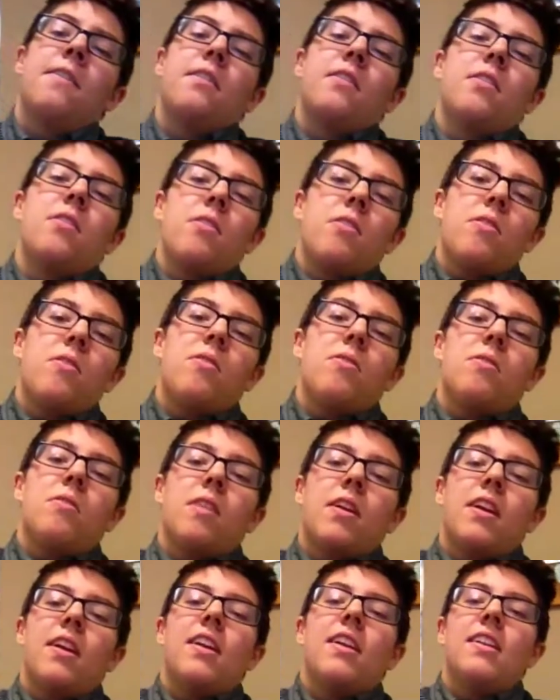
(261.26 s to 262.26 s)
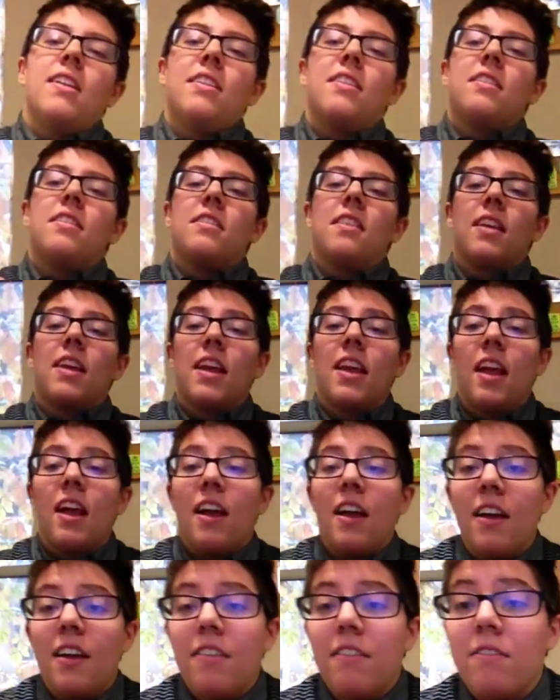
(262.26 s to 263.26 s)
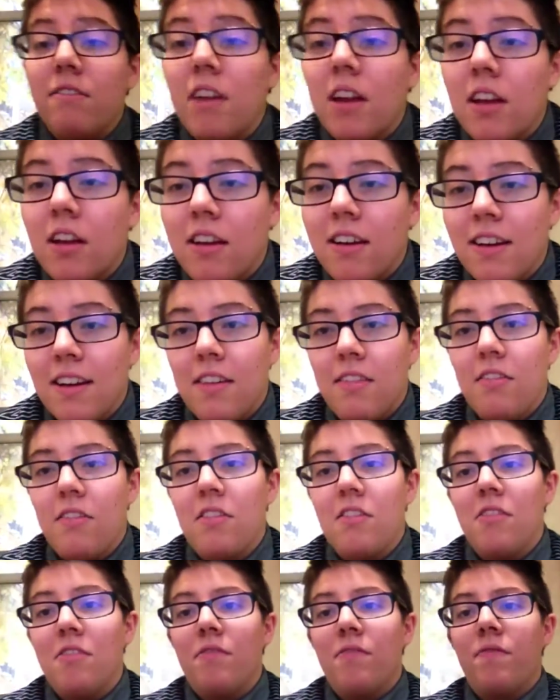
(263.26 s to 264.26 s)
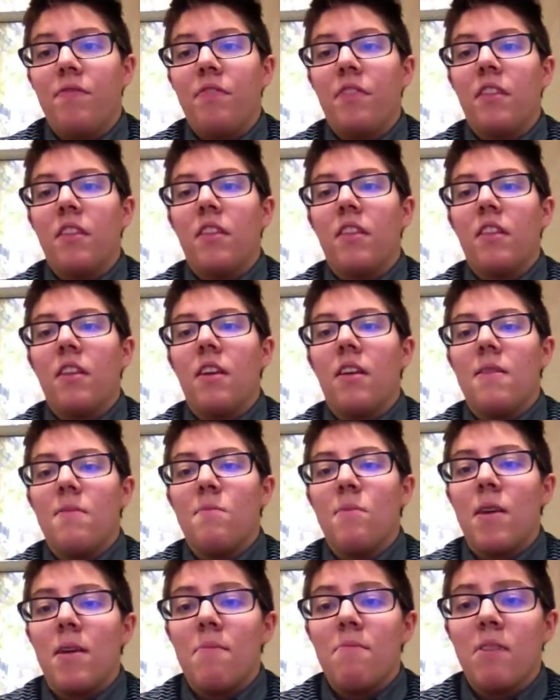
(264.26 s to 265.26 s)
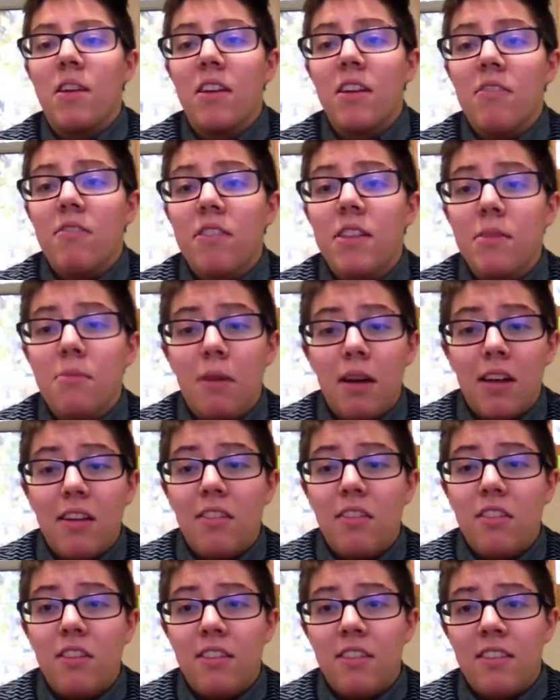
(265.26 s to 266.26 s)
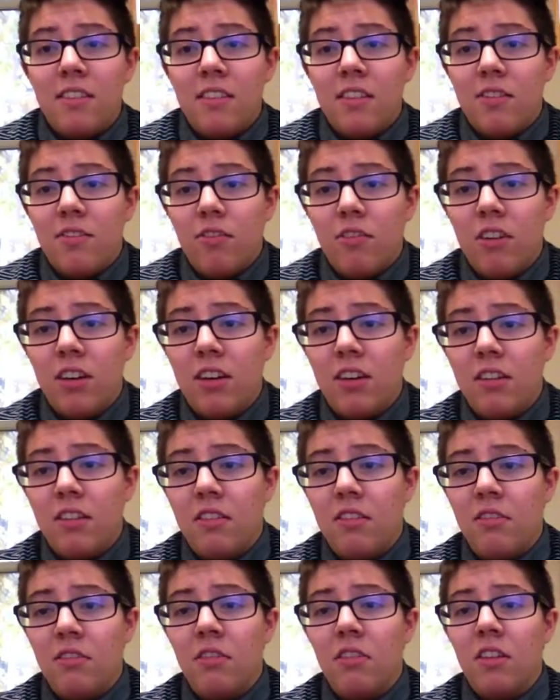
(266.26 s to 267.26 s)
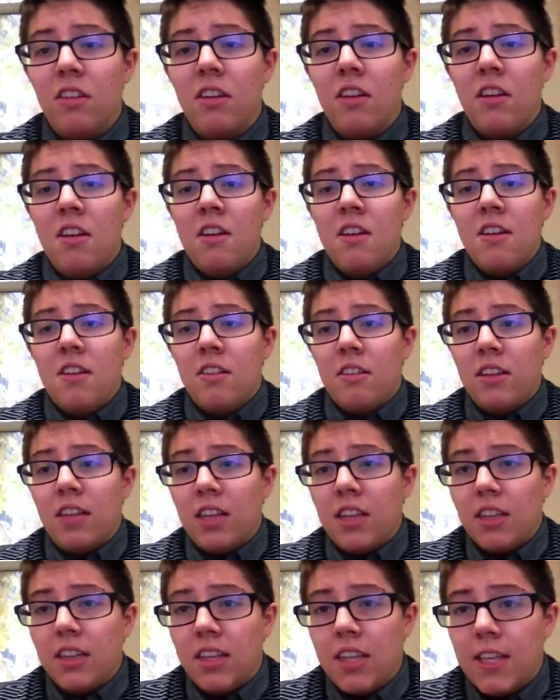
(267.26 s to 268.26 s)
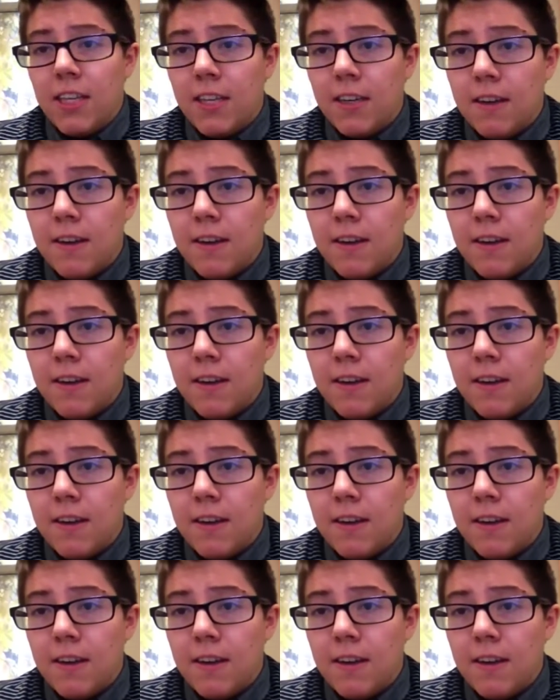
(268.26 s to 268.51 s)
So, and it's like, I don't know. I'm getting really bad chest dysphoria too, lately.